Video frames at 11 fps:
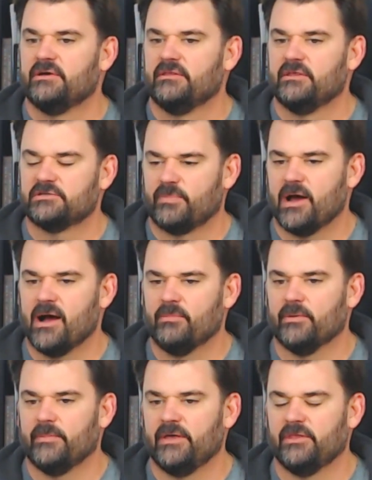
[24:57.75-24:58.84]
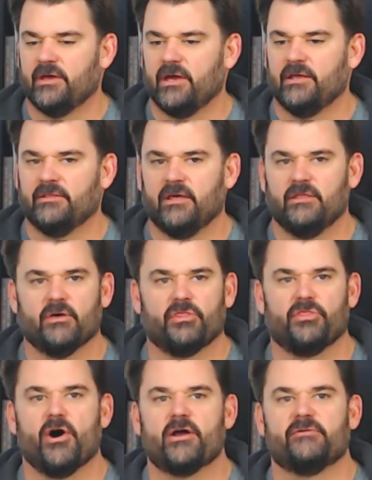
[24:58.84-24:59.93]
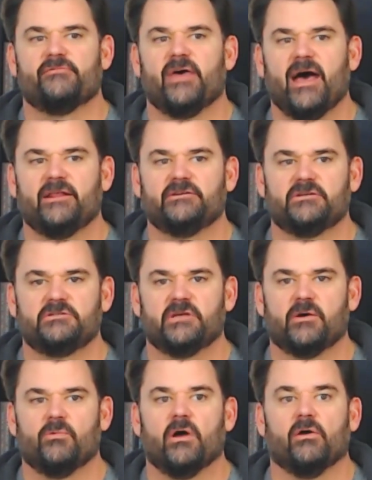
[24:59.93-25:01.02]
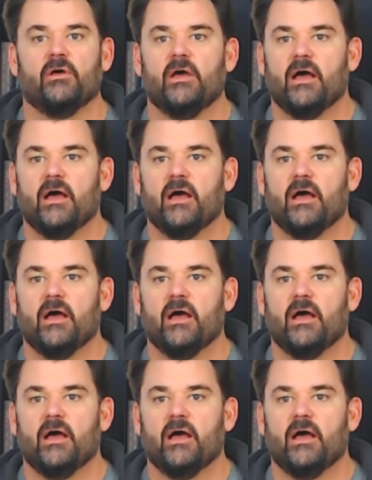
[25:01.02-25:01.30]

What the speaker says: this problem, and the thought of that is just like, well,